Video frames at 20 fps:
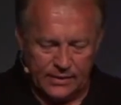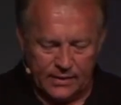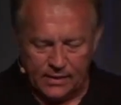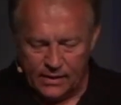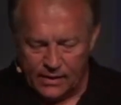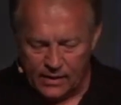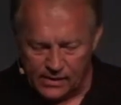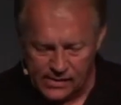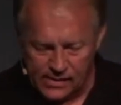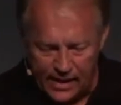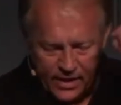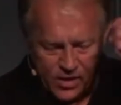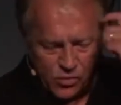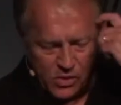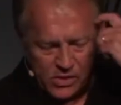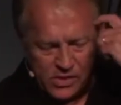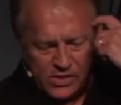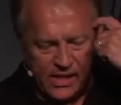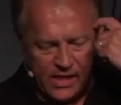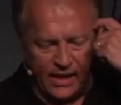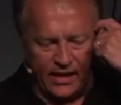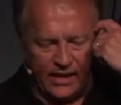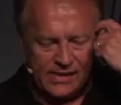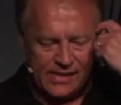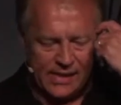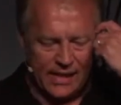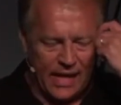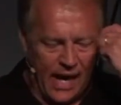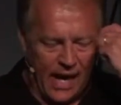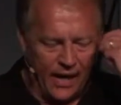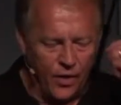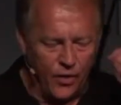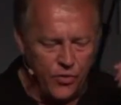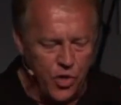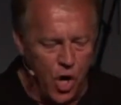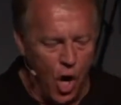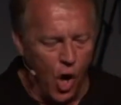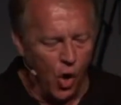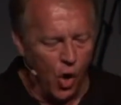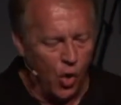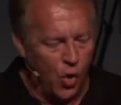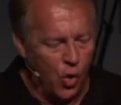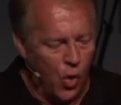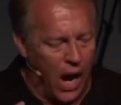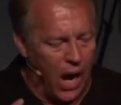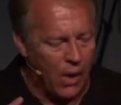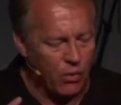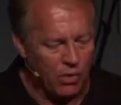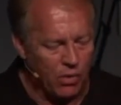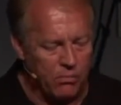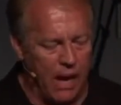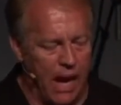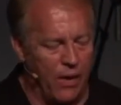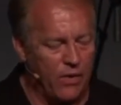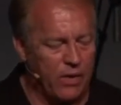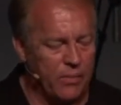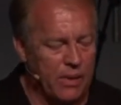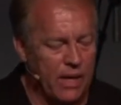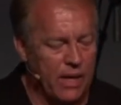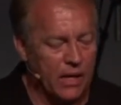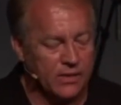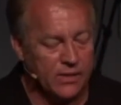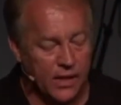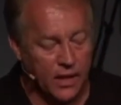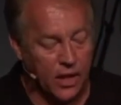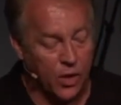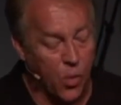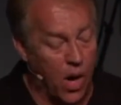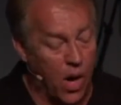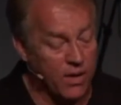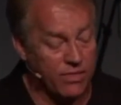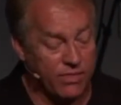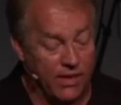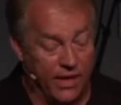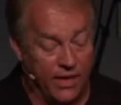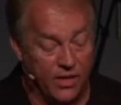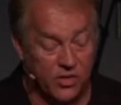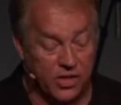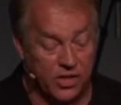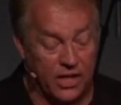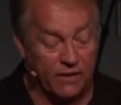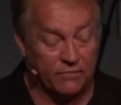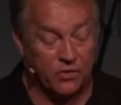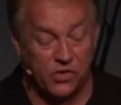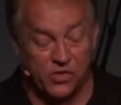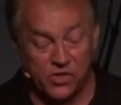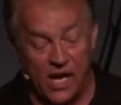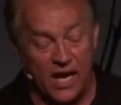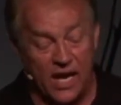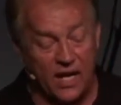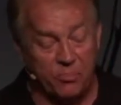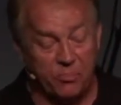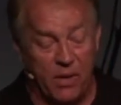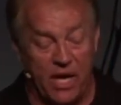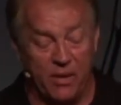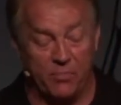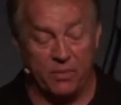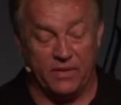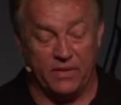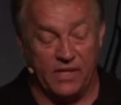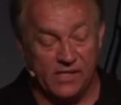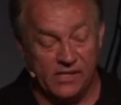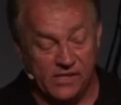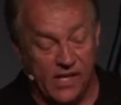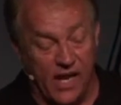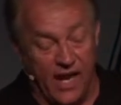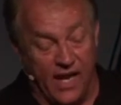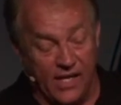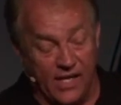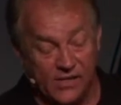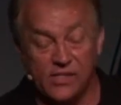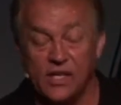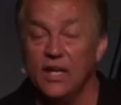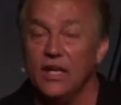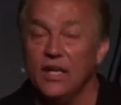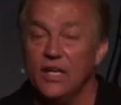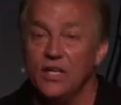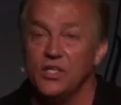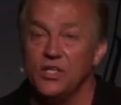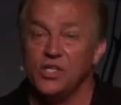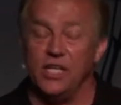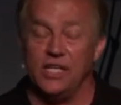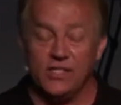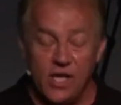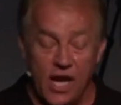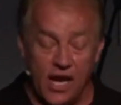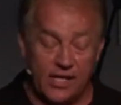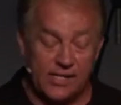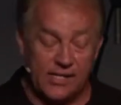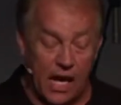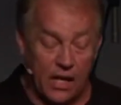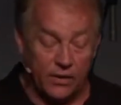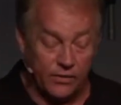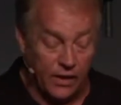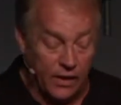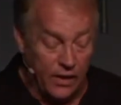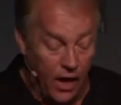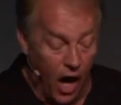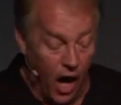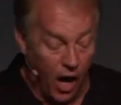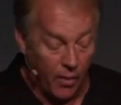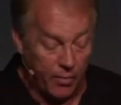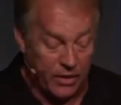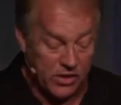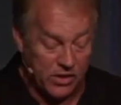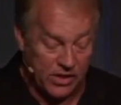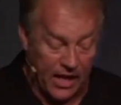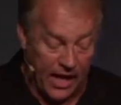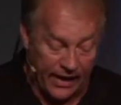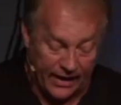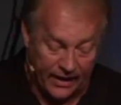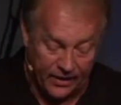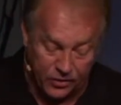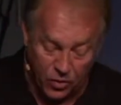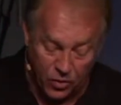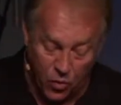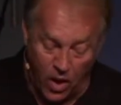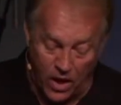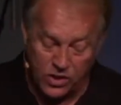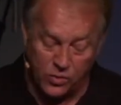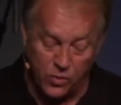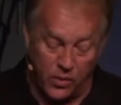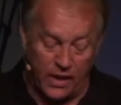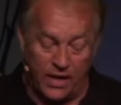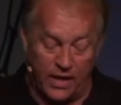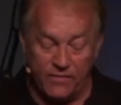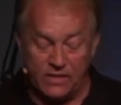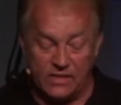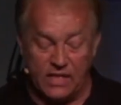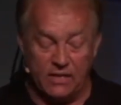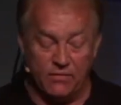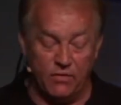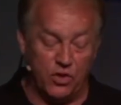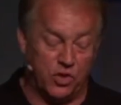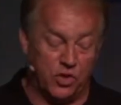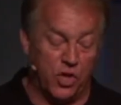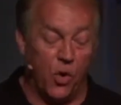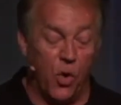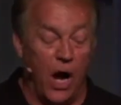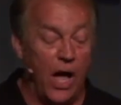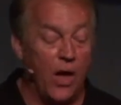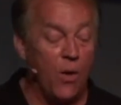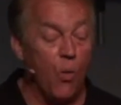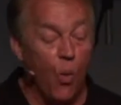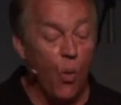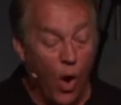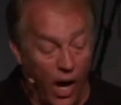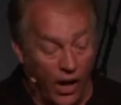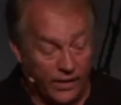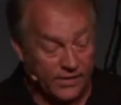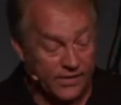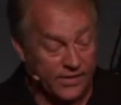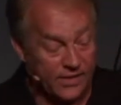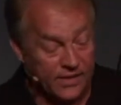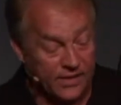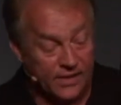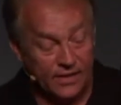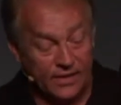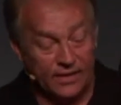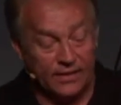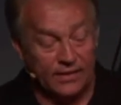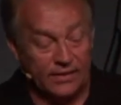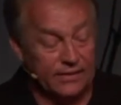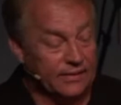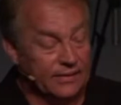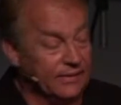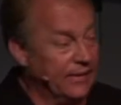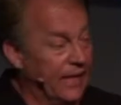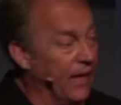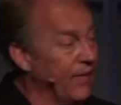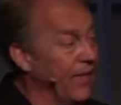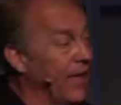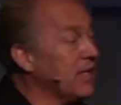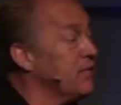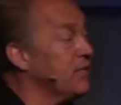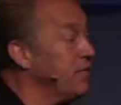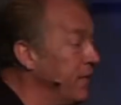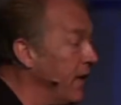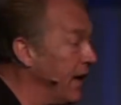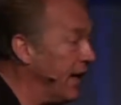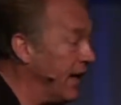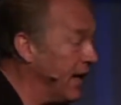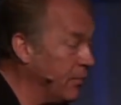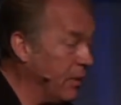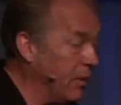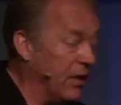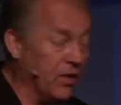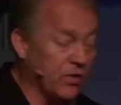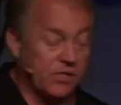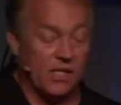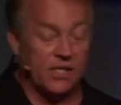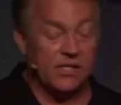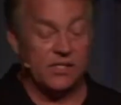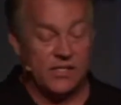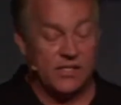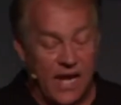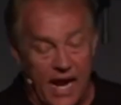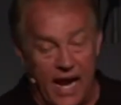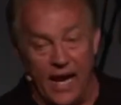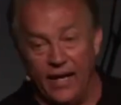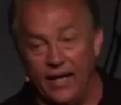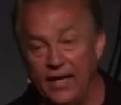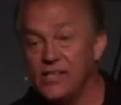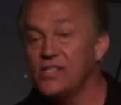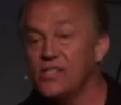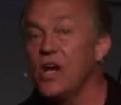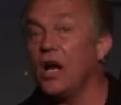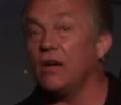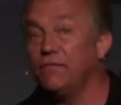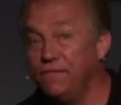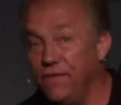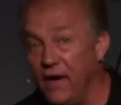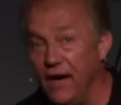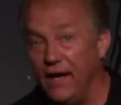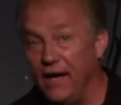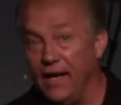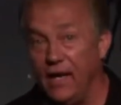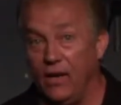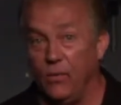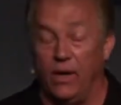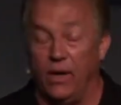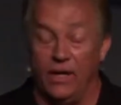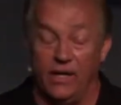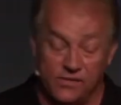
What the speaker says: His age was 10. He said, I don't know who I will marry, but I'll tell you one thing. She'll have to sign a paper that says she takes out the garbage and I get to watch whatever TV show I want. Now, that's funny because he's 10. It's not funny when he's